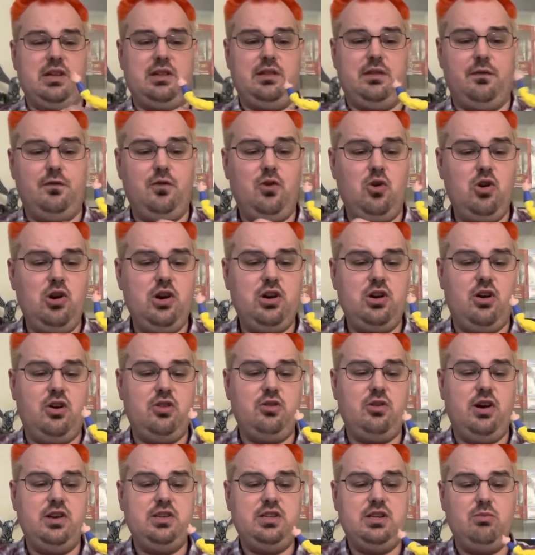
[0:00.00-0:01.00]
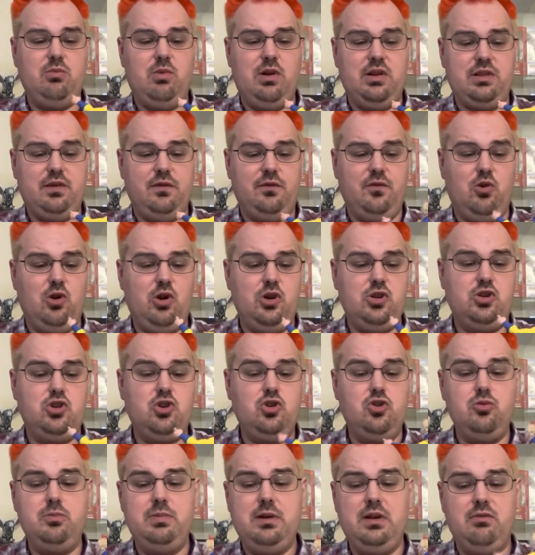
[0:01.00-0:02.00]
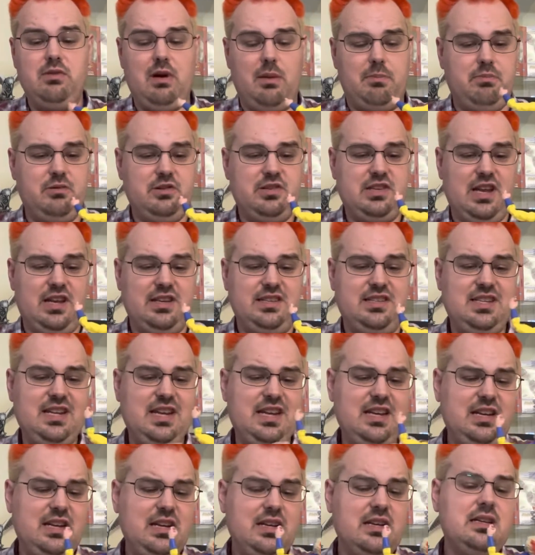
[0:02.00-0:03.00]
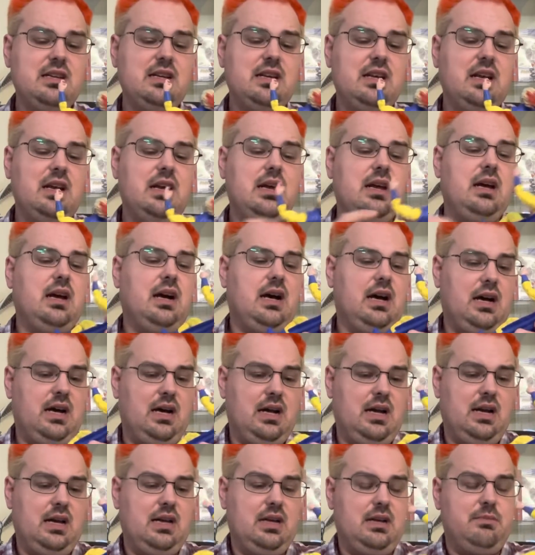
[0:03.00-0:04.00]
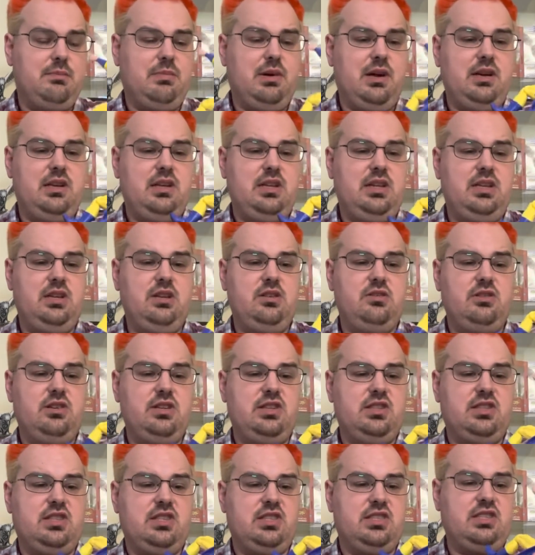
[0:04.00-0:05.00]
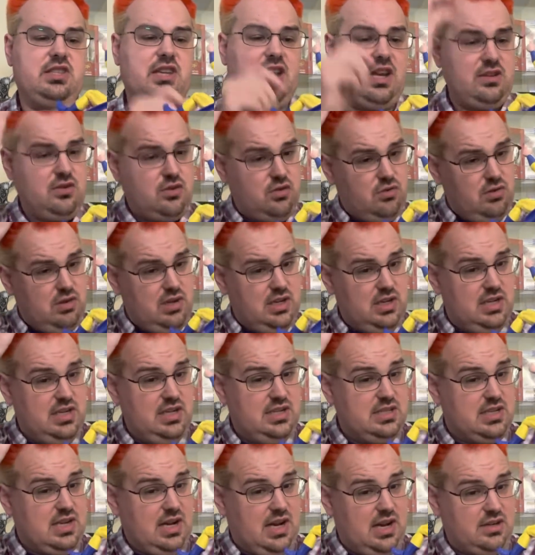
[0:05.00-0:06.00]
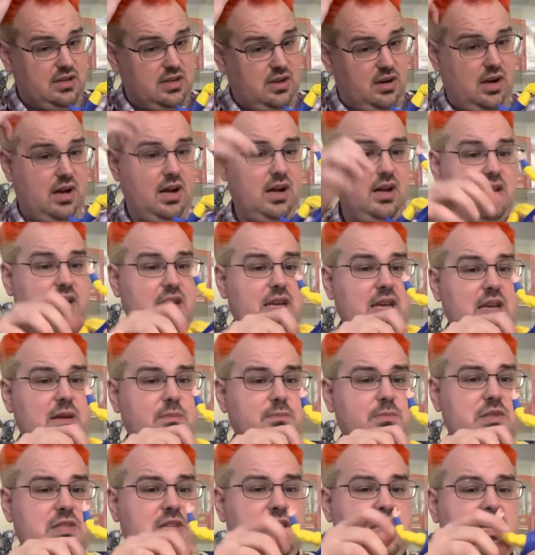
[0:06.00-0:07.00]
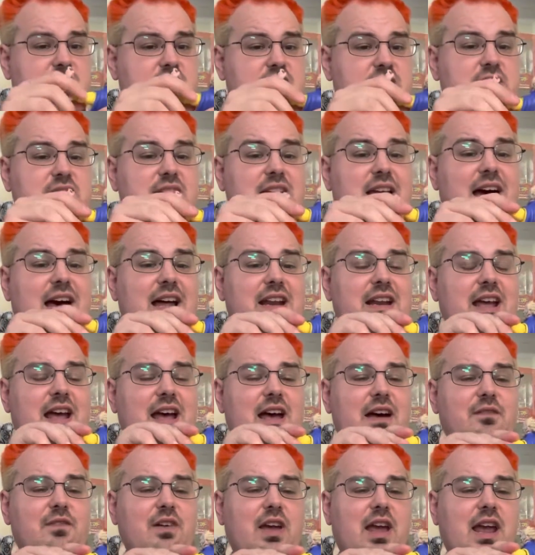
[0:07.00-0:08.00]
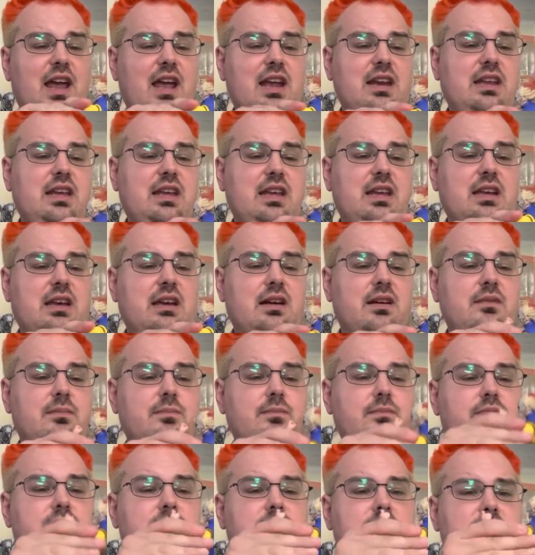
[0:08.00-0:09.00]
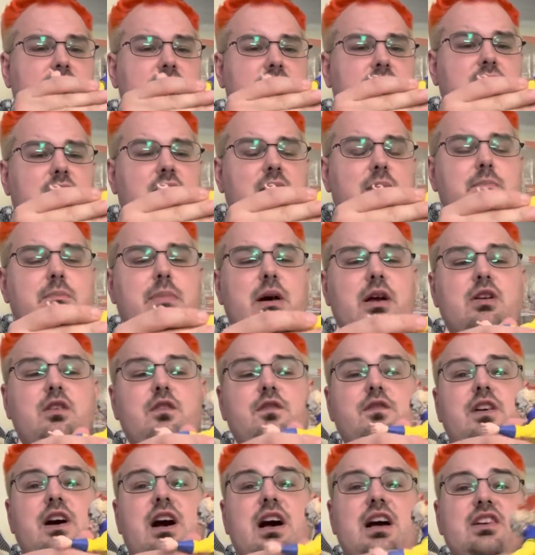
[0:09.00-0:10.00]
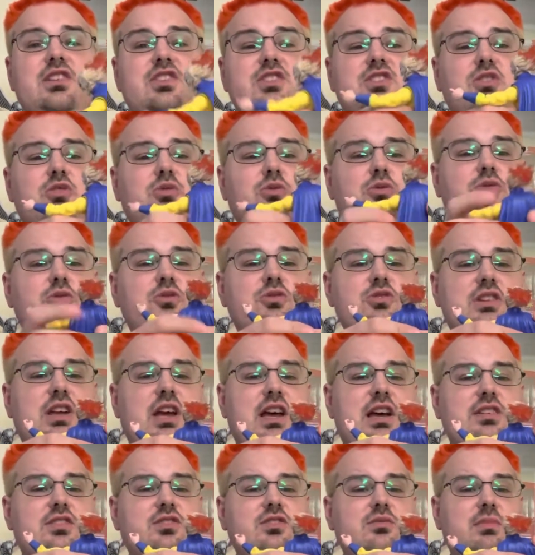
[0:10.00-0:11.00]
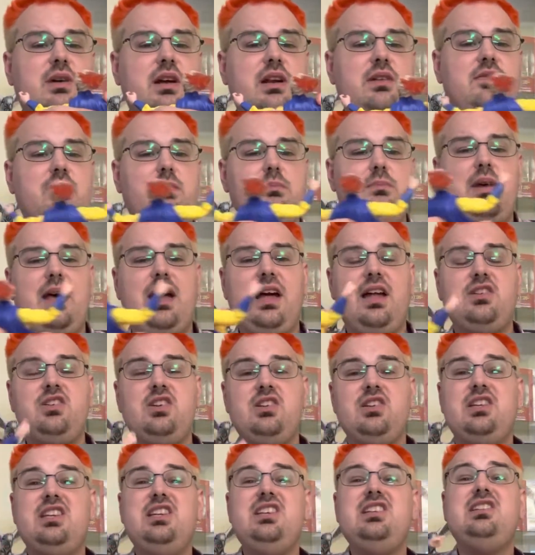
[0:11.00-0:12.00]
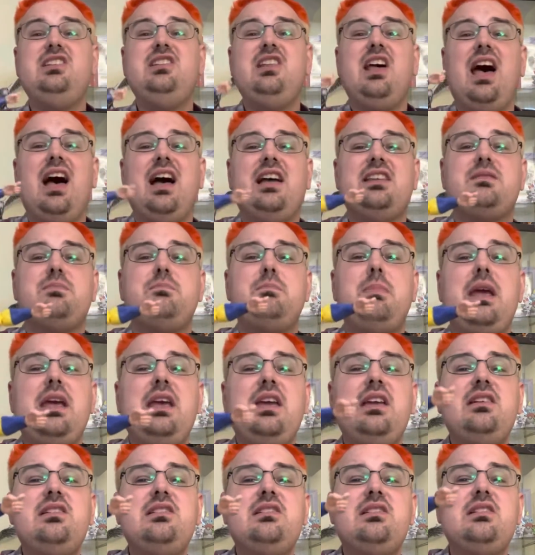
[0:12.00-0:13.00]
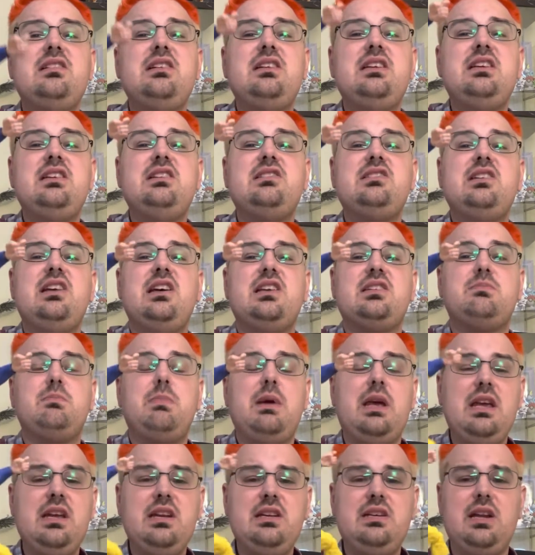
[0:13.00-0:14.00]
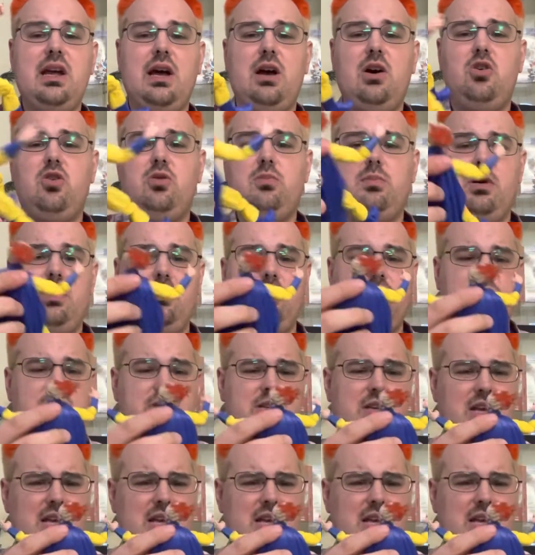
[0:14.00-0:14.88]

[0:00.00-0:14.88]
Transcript: the Void, although I did want the Void to be represented. But here is the Sentry. He's got hips. He does not have any butterfly shoulders, as you might have imagined. He has pinned knees. He has pinned elbows.